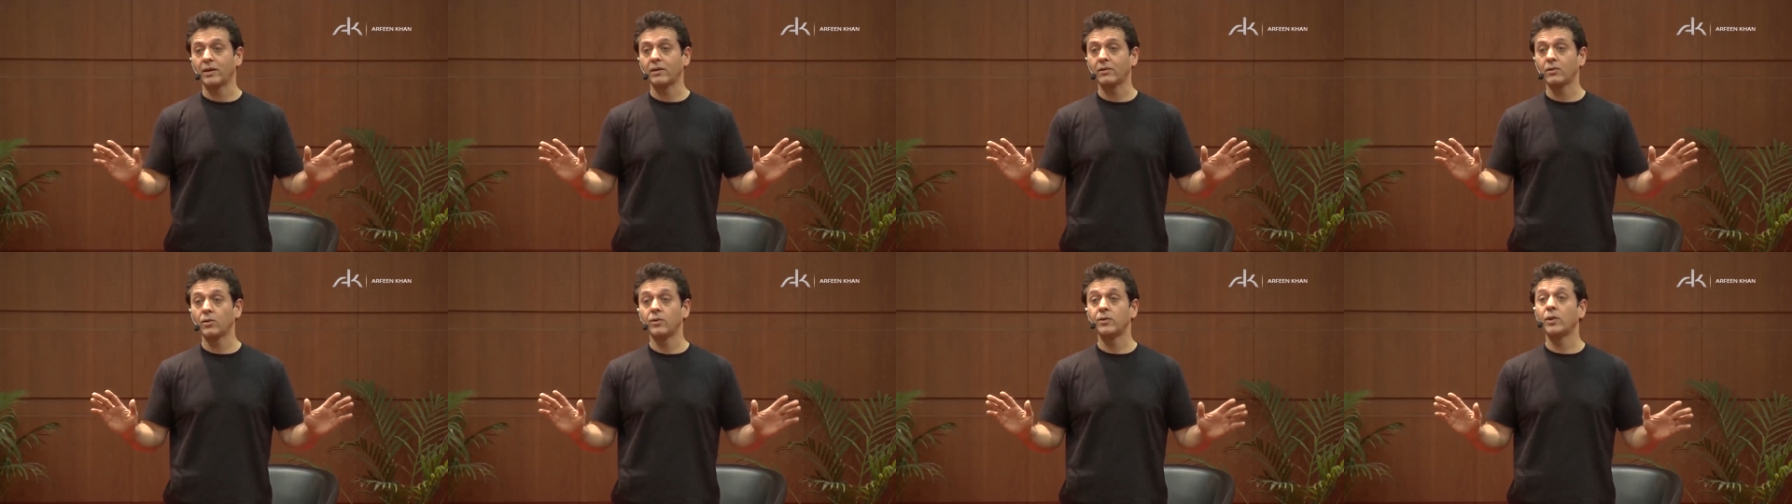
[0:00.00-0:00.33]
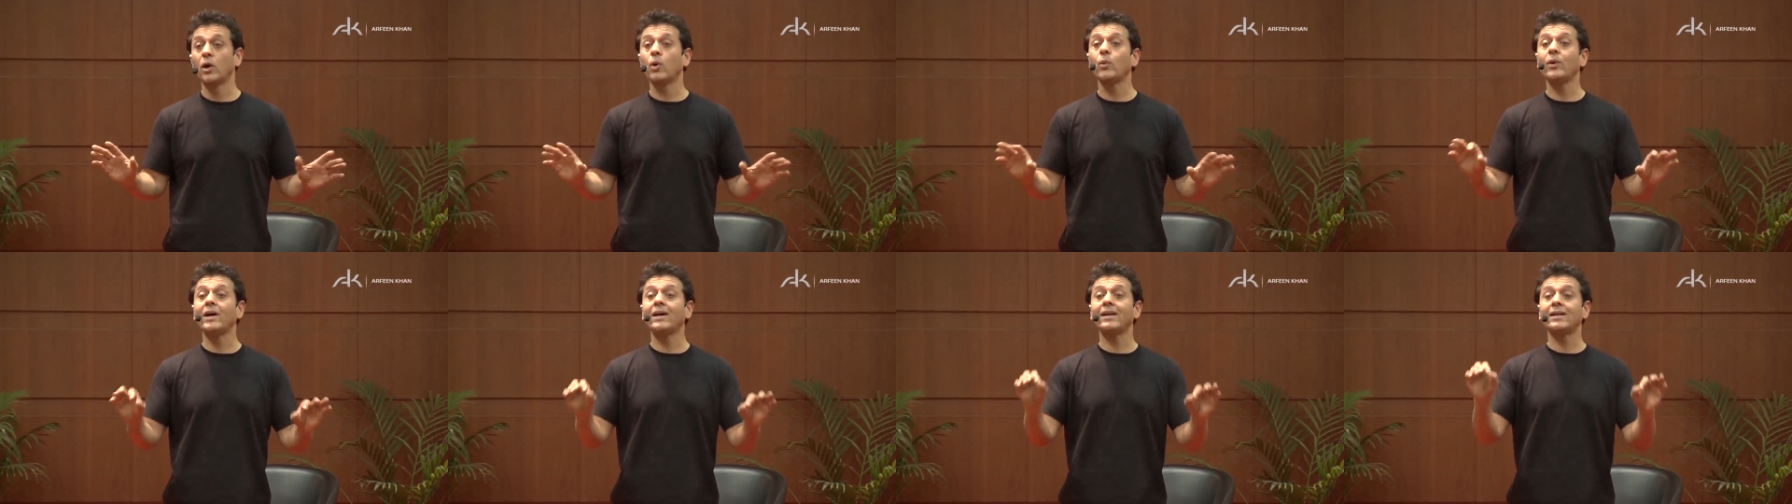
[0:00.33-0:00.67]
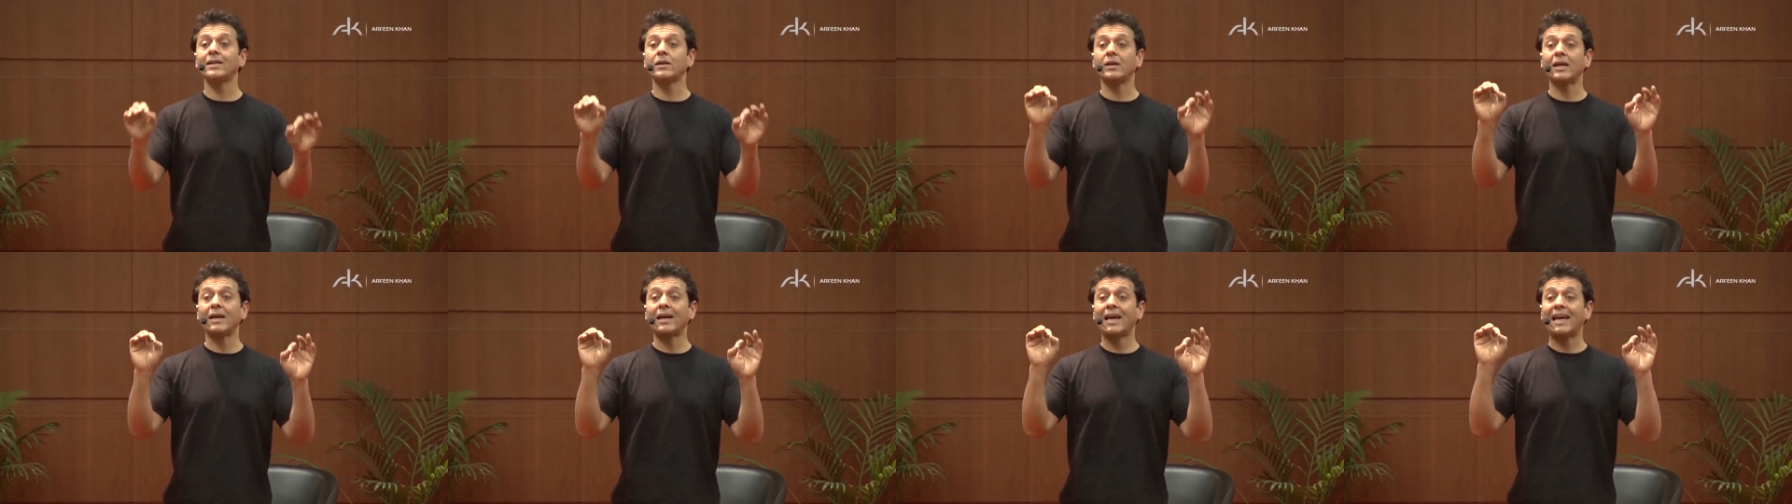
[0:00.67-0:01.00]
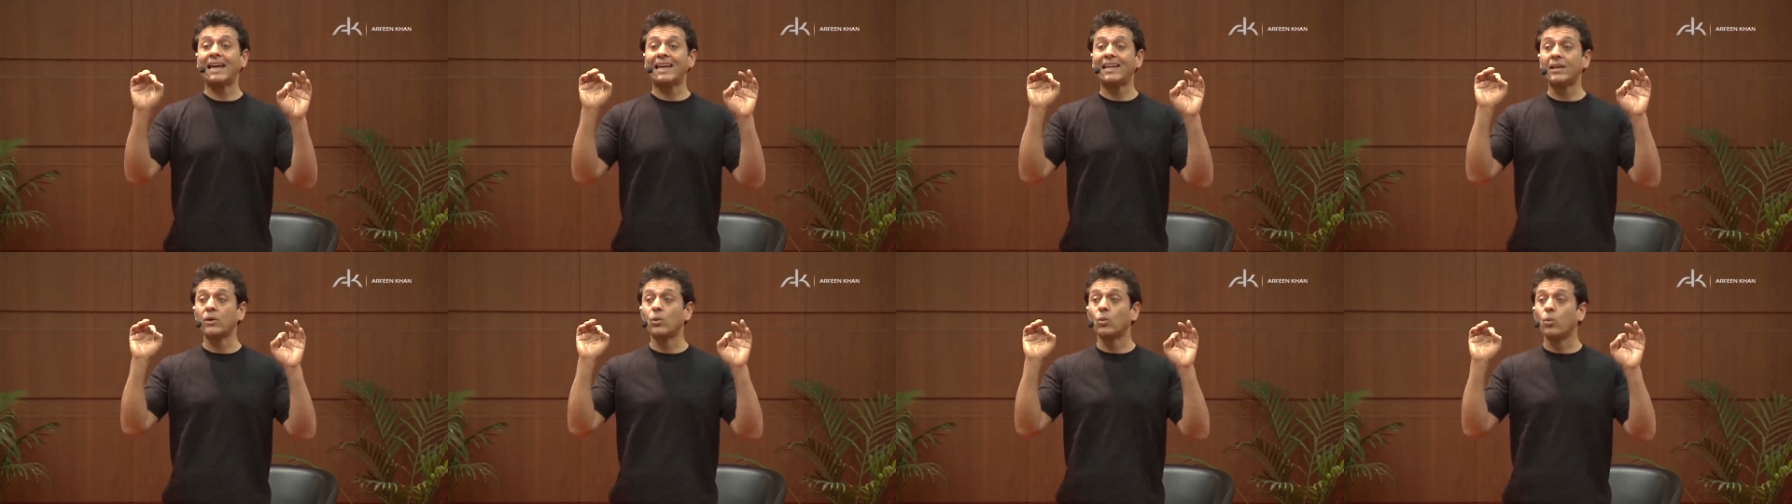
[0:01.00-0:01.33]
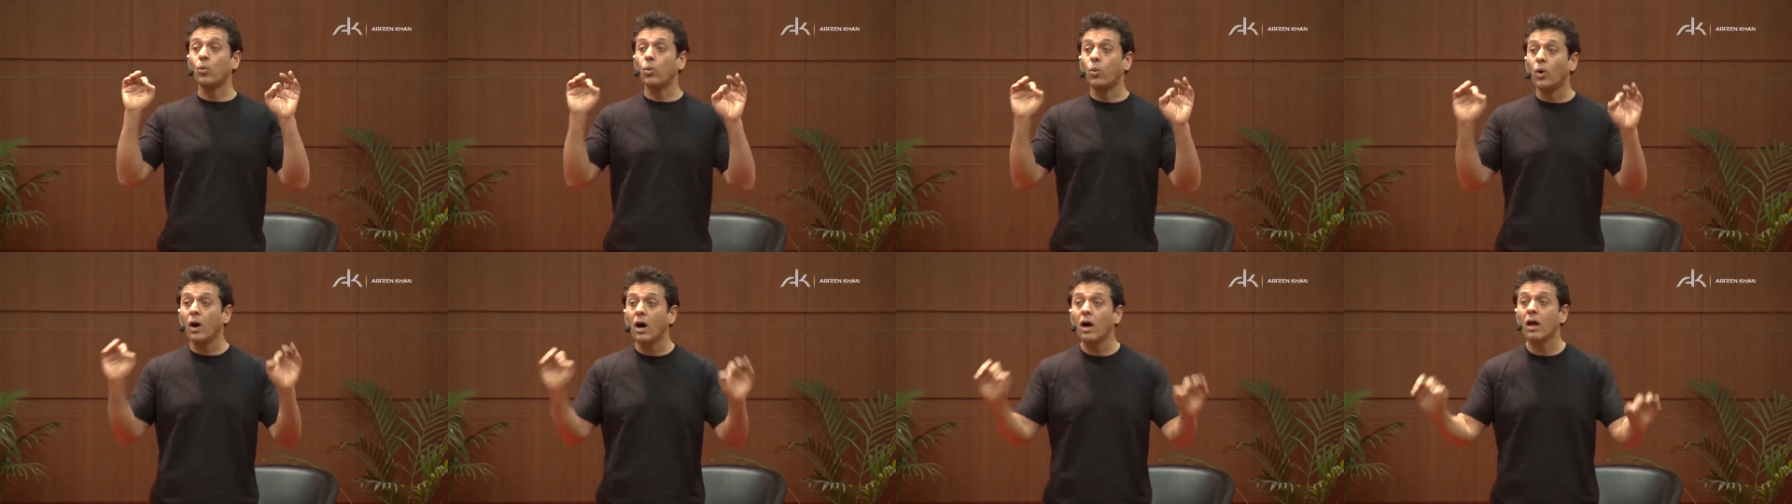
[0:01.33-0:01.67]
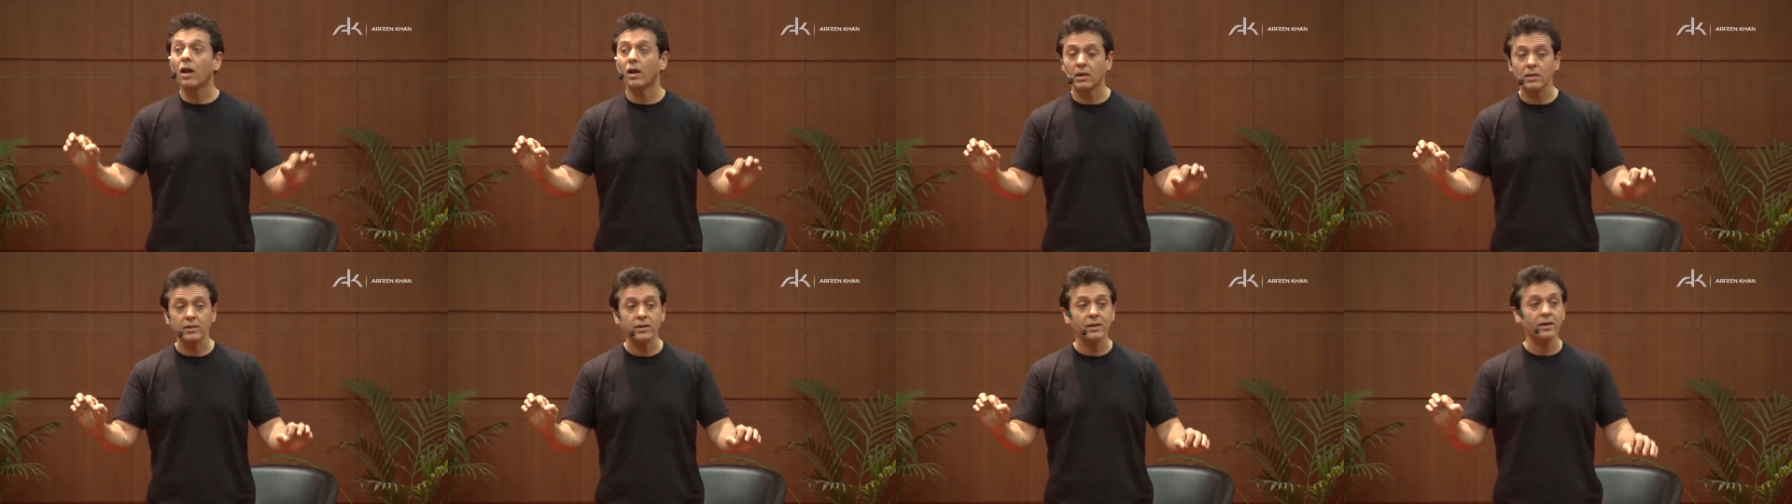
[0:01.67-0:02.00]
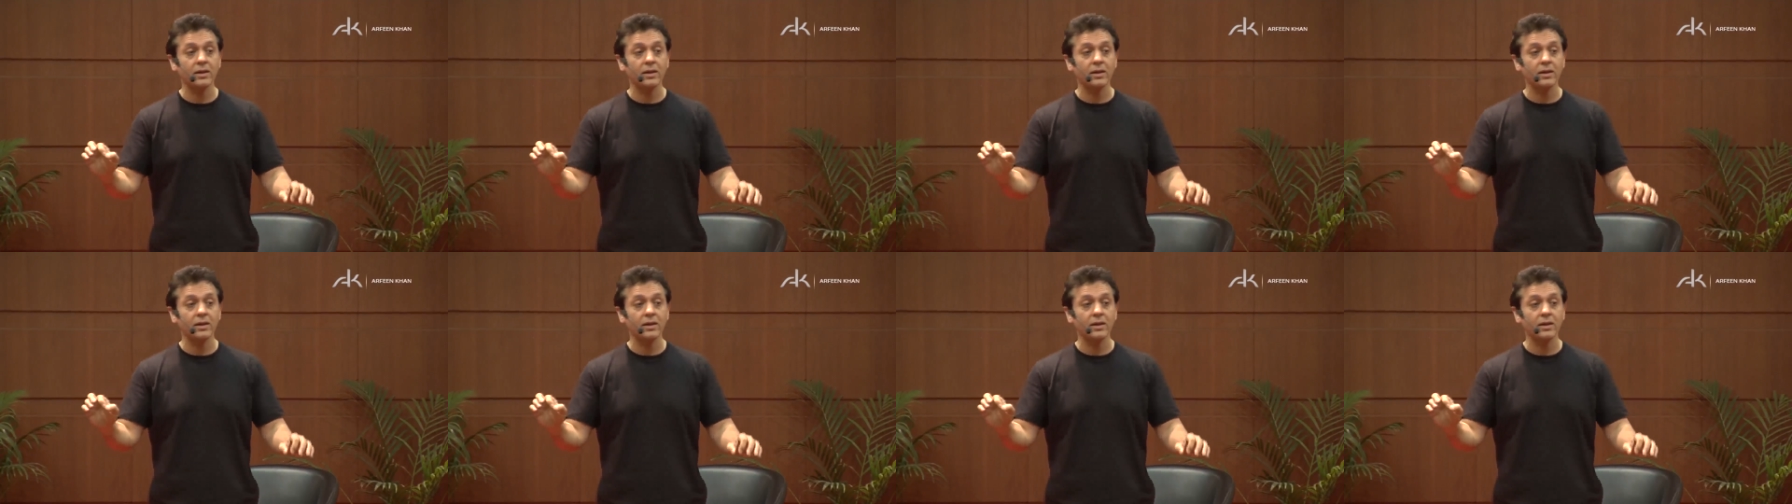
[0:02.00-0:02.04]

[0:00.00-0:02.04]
Because nowhere in the world